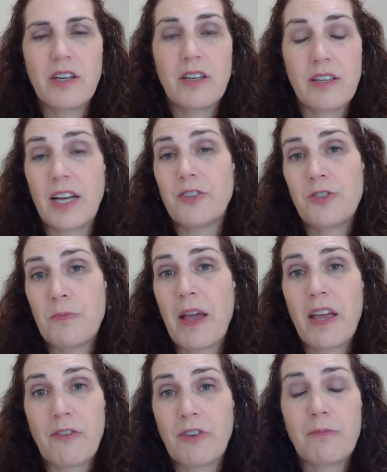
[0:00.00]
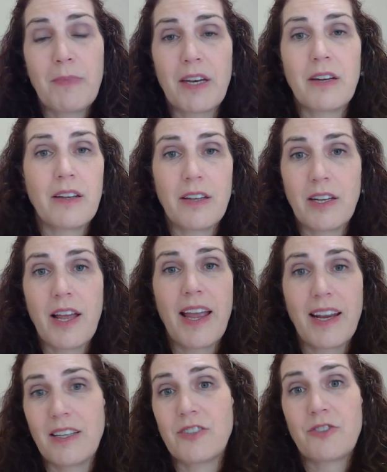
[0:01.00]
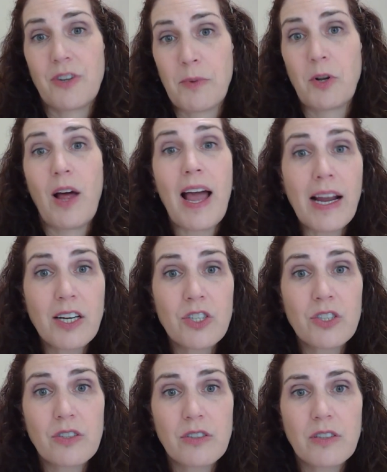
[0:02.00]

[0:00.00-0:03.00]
yes, you may have committed a heinous criminal act,